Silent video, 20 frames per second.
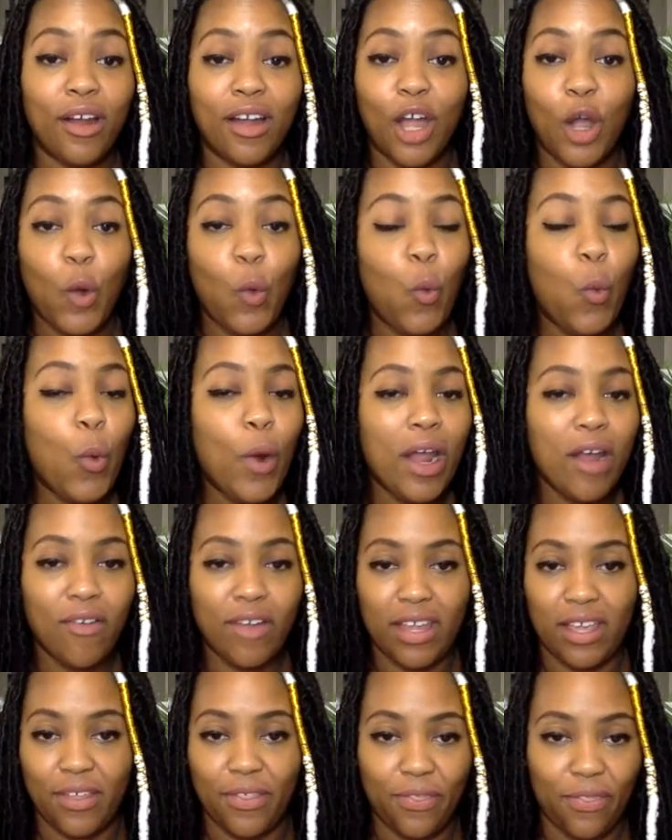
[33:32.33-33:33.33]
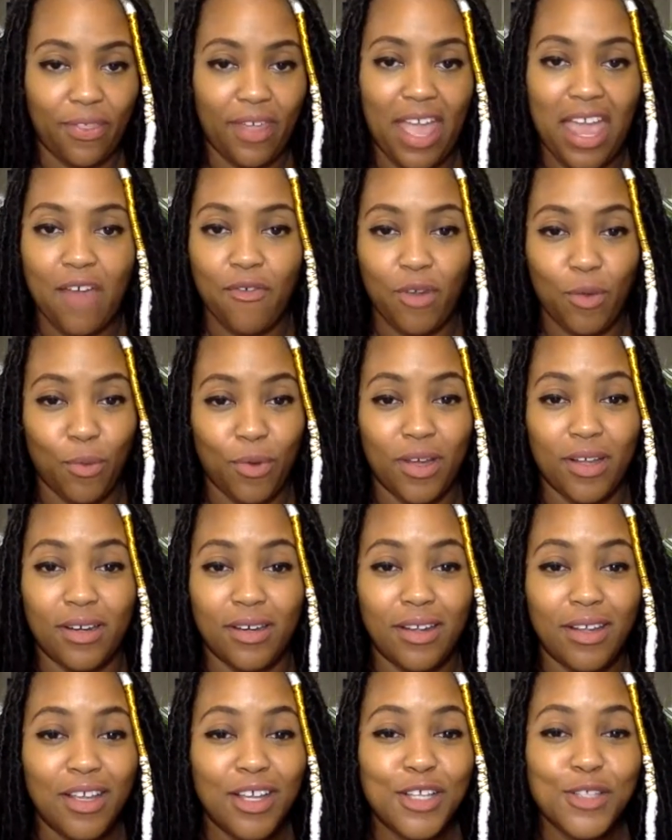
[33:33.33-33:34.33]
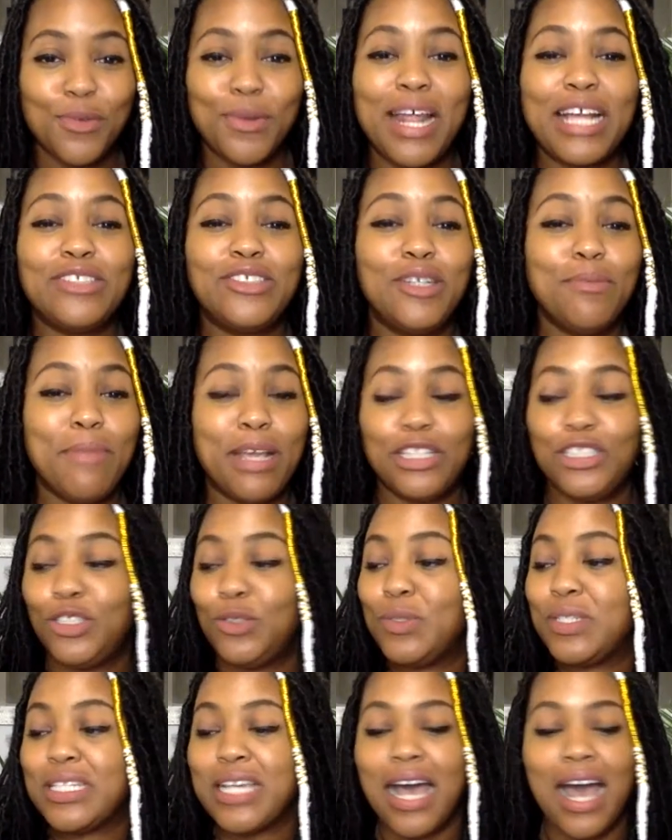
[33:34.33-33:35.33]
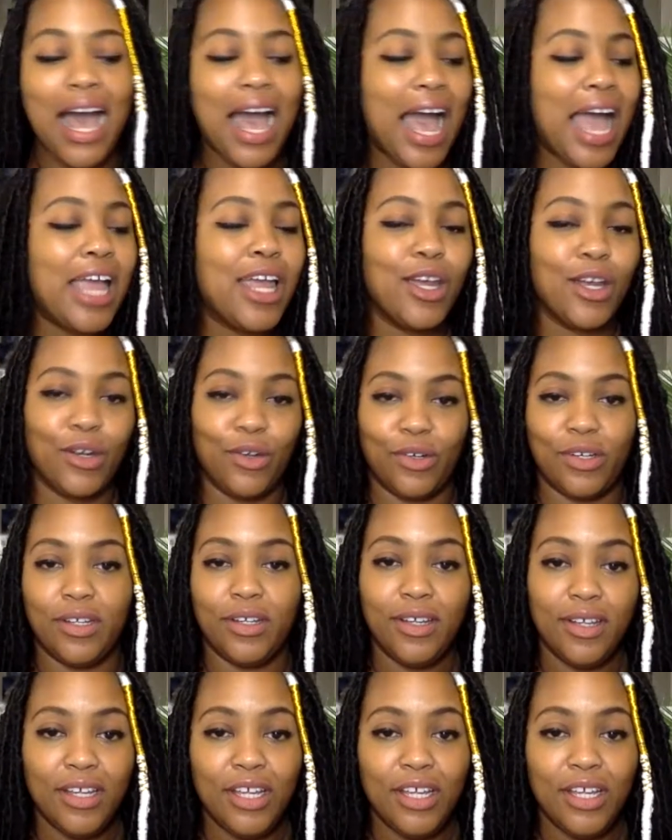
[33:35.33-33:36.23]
wearieth everyone. So it actually makes you tired.